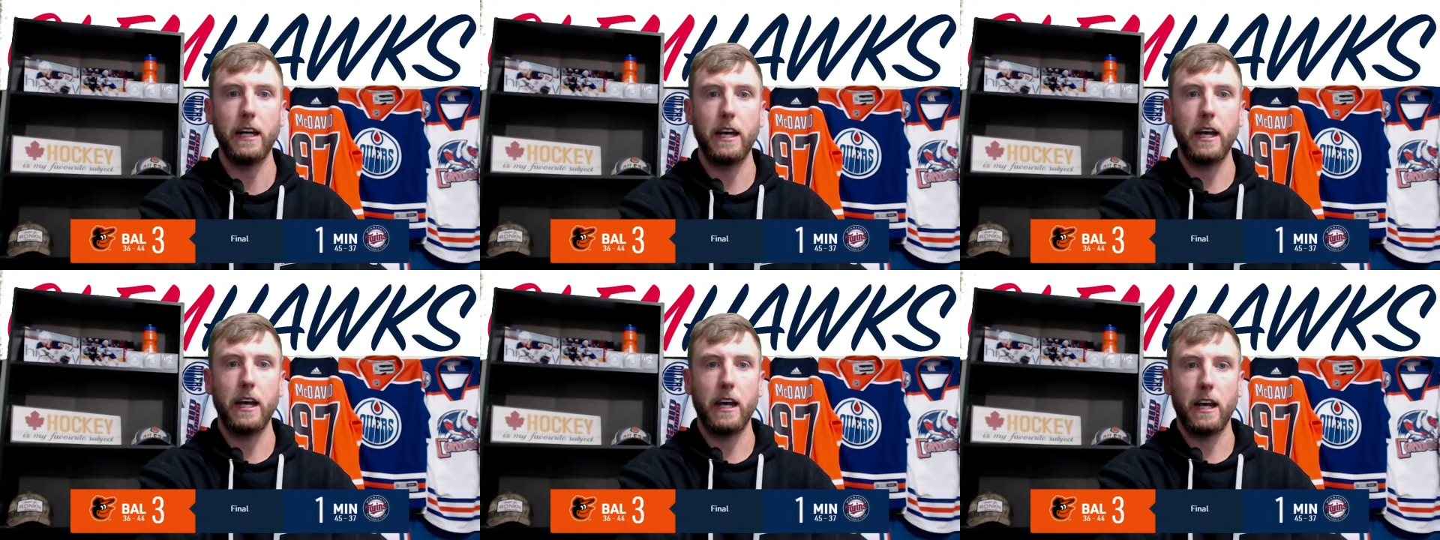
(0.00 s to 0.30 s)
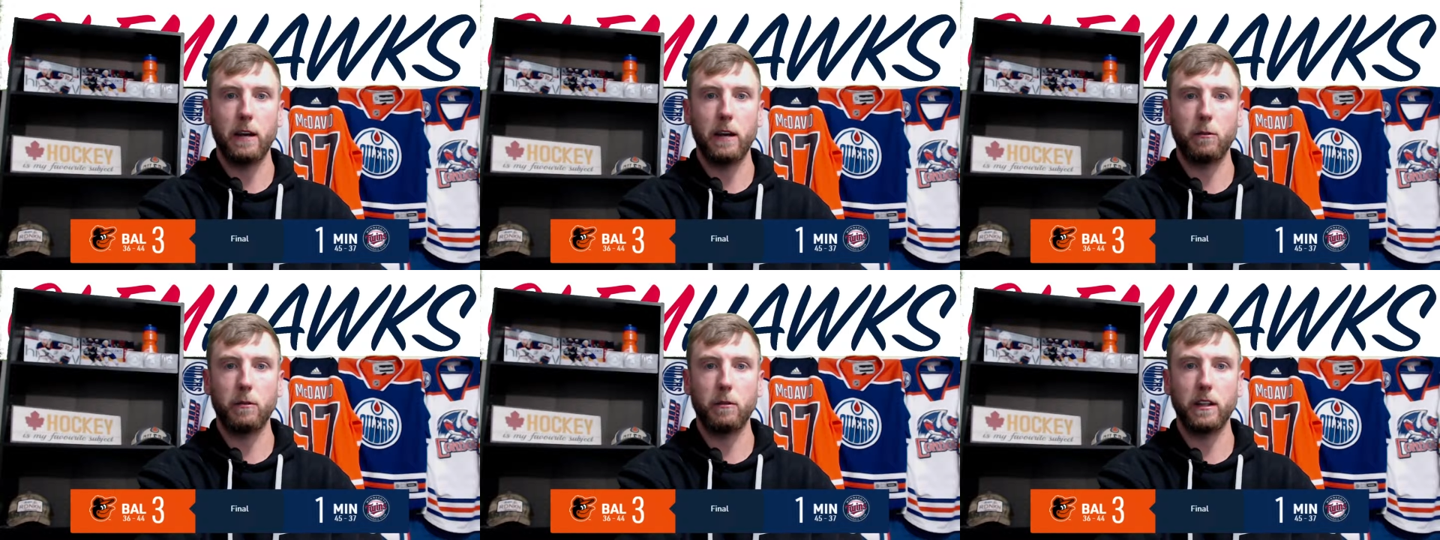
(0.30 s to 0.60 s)

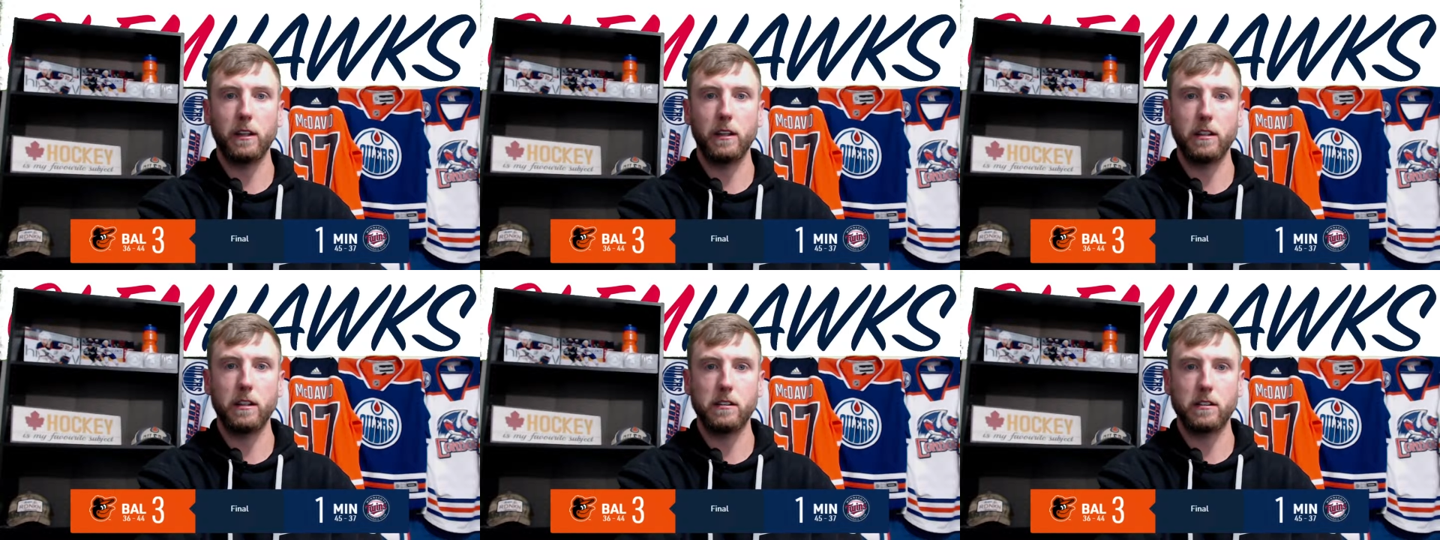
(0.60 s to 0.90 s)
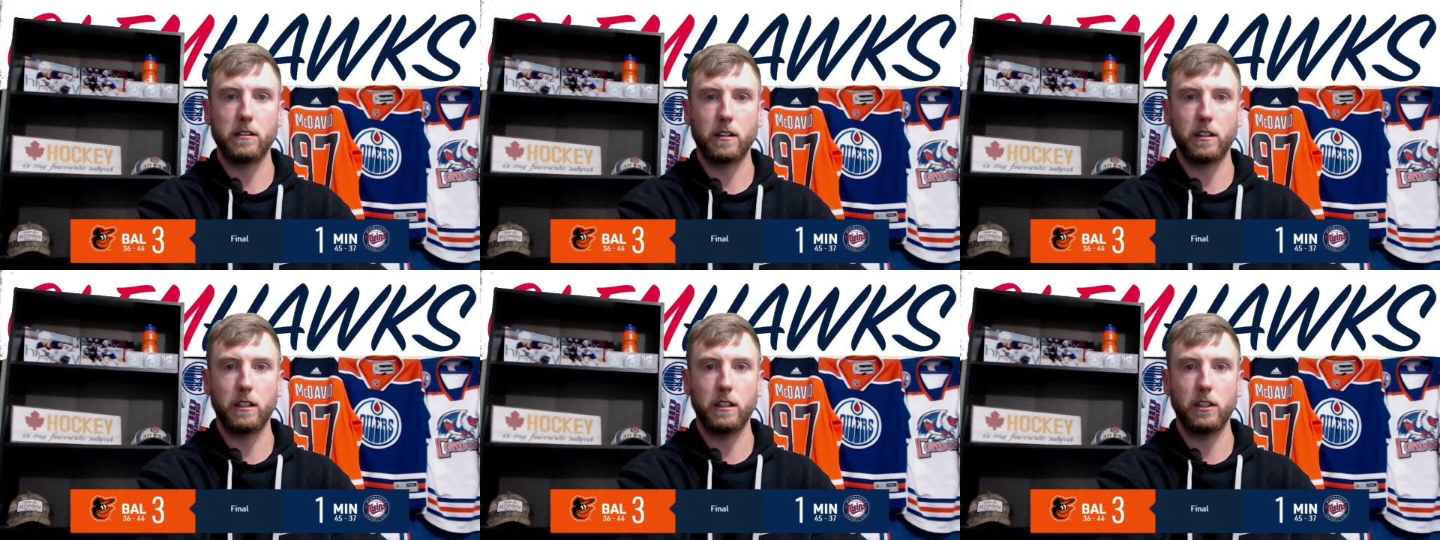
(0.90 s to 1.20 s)
And
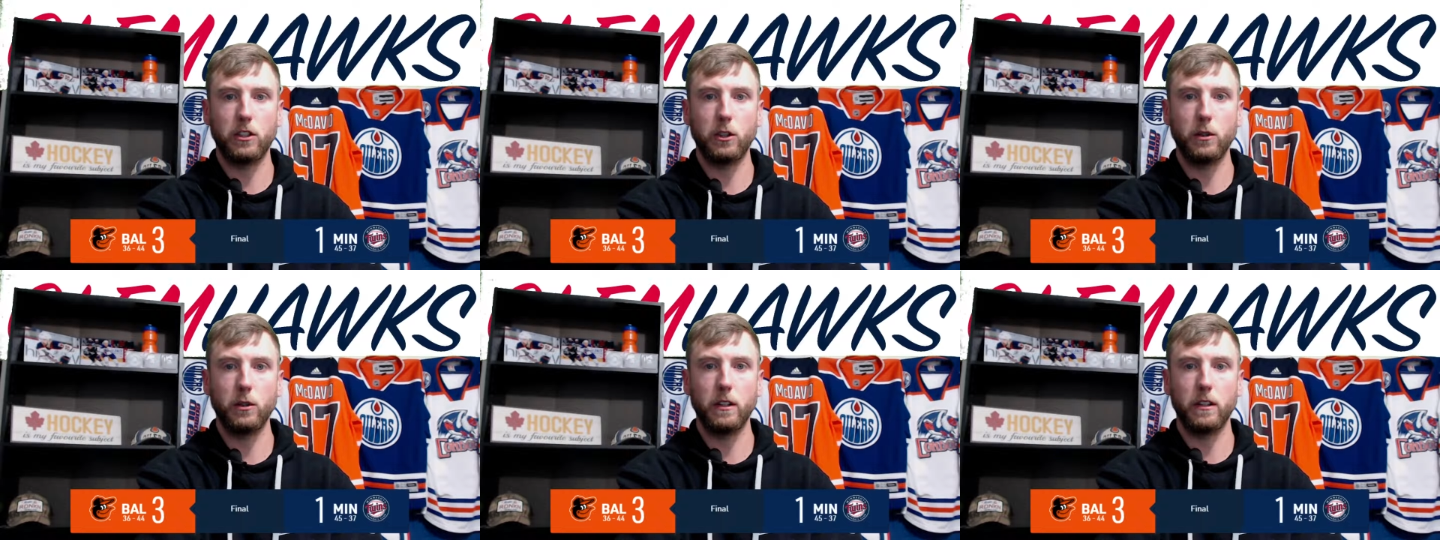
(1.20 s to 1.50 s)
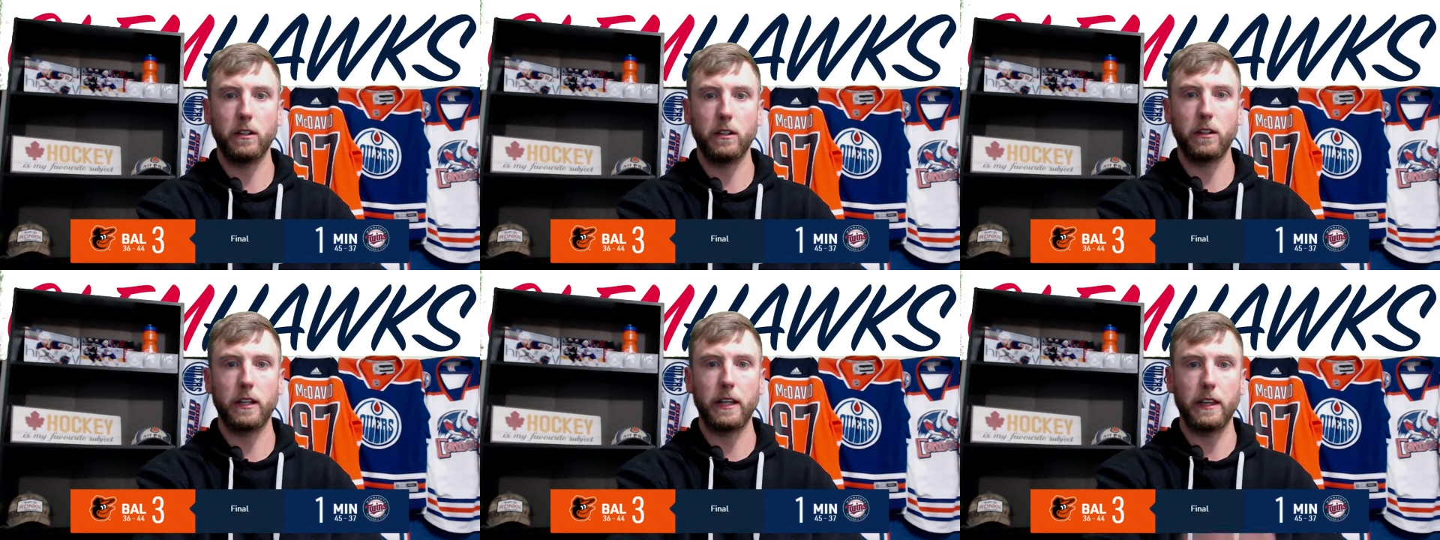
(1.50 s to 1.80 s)
realistically too, you
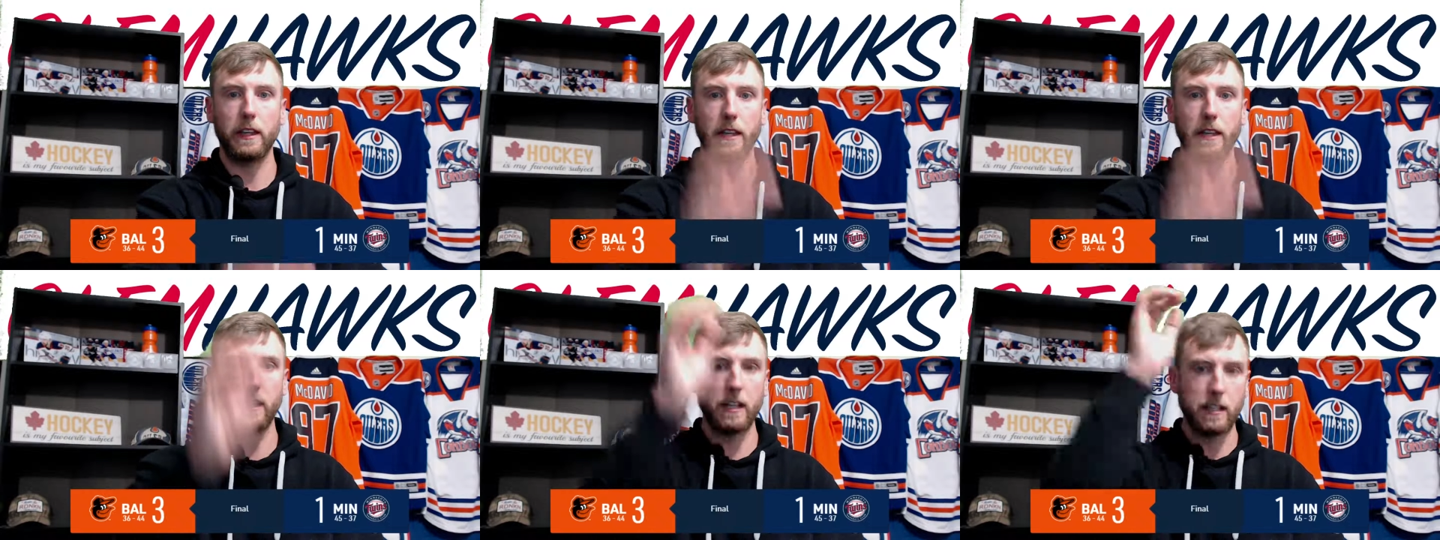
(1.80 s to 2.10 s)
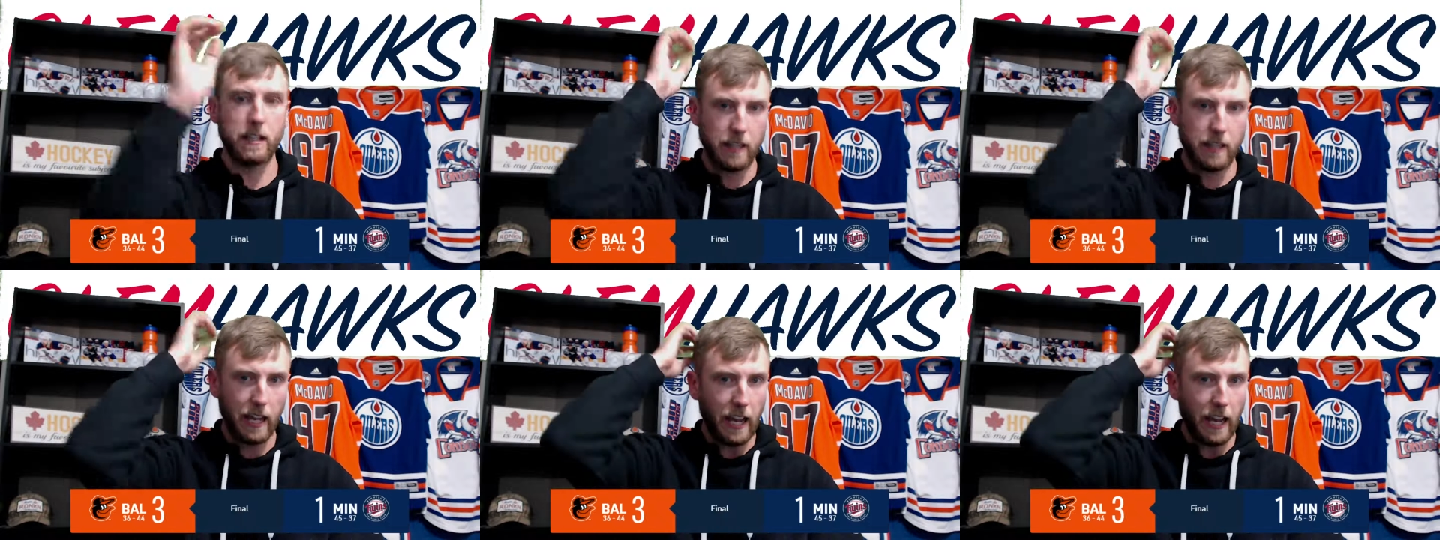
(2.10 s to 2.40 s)
look at this,